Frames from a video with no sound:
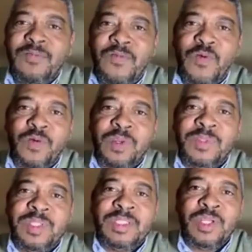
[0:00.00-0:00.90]

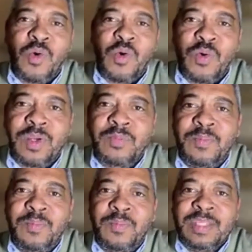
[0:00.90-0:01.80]
forum, the
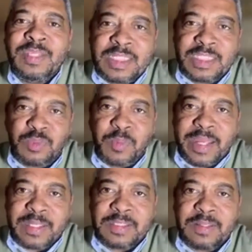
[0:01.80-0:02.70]
decorum and the
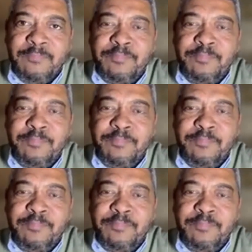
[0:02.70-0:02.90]
respect.